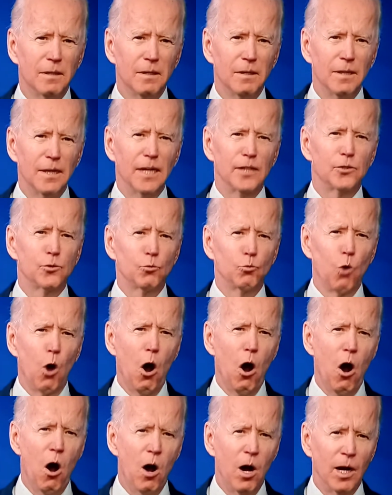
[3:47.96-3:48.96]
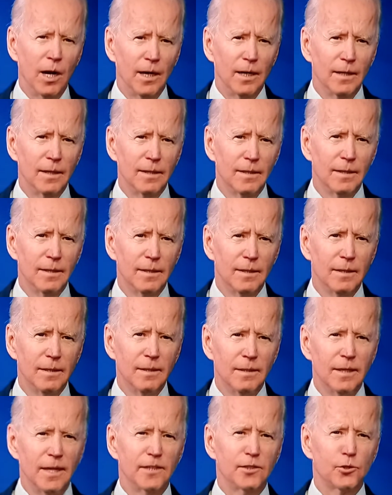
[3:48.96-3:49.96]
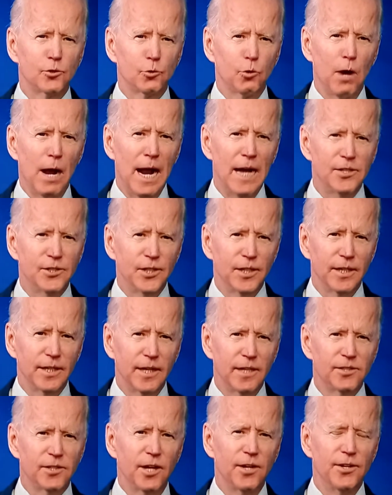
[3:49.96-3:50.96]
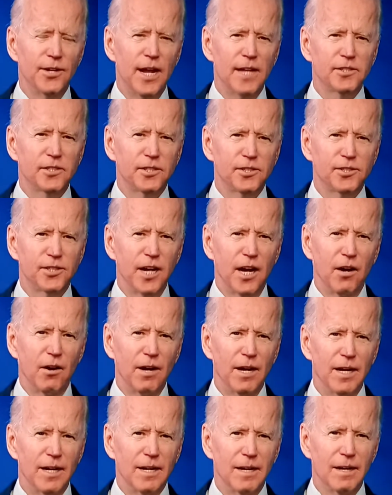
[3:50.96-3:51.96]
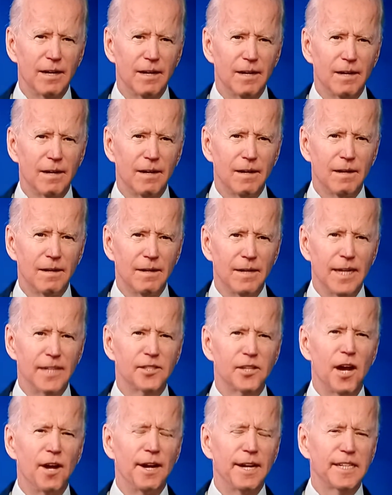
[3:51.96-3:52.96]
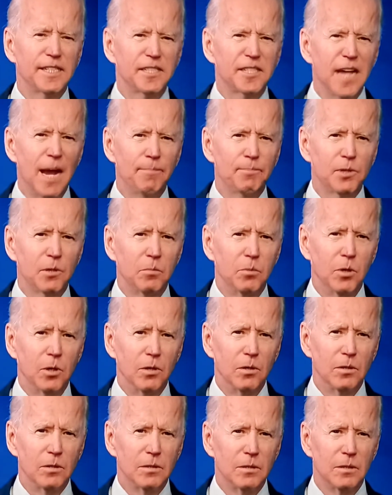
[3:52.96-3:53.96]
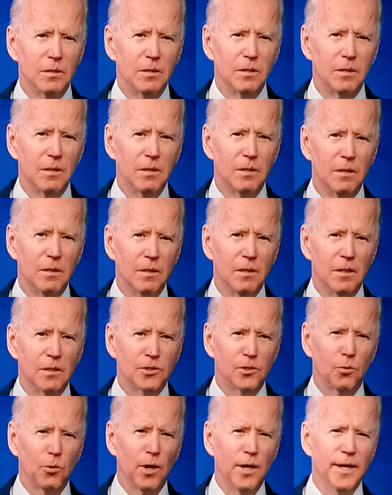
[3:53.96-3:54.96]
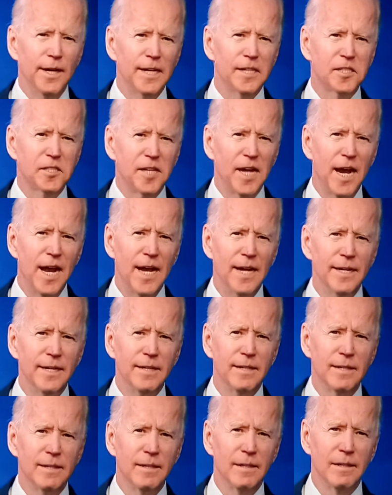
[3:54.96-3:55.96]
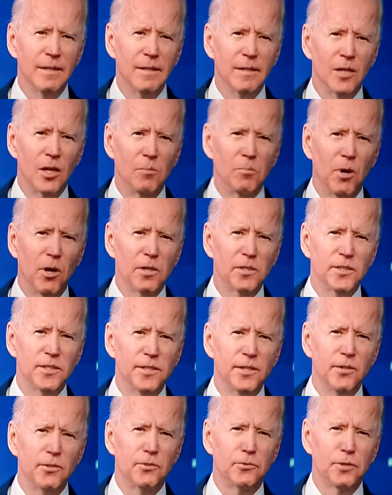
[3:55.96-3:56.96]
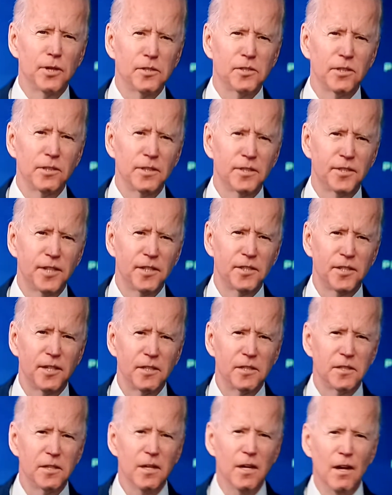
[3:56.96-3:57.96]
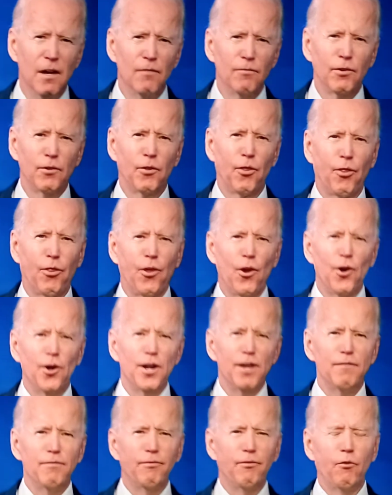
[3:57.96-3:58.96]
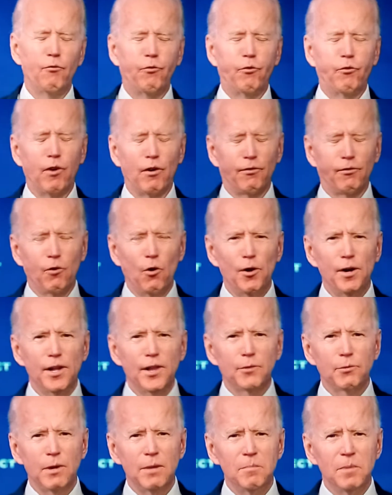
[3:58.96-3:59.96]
It's wrong. It's tragic. It's unnecessary. It's unacceptable. So we're going to extend emergency nutritional assistance for 43